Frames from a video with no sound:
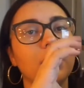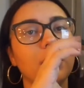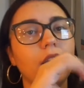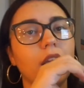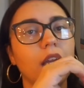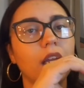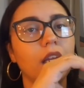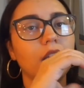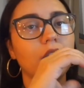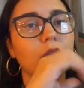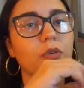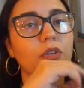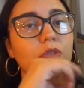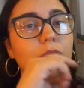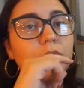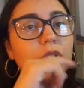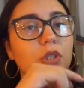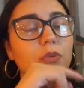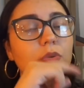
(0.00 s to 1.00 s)
And it was
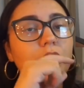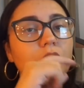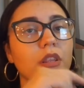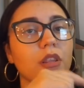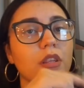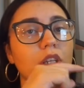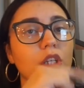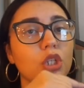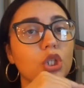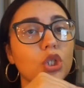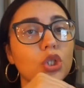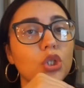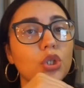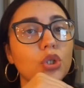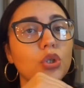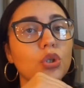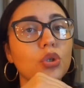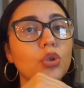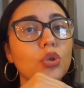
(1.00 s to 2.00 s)
between this
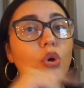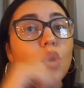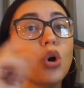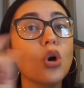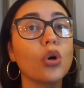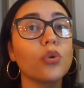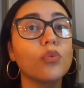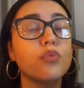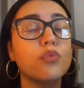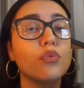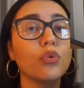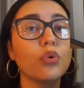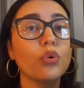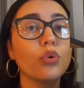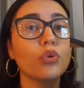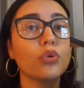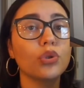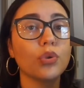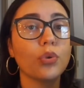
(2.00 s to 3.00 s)
shoe or
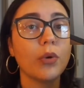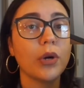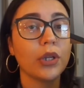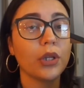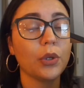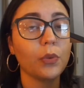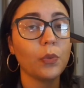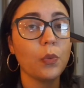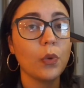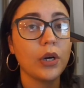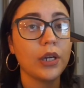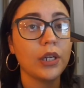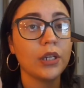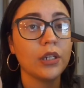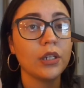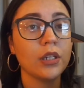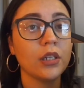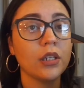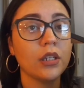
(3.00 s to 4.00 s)
Rue
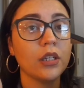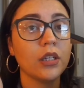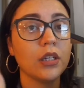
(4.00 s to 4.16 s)
21.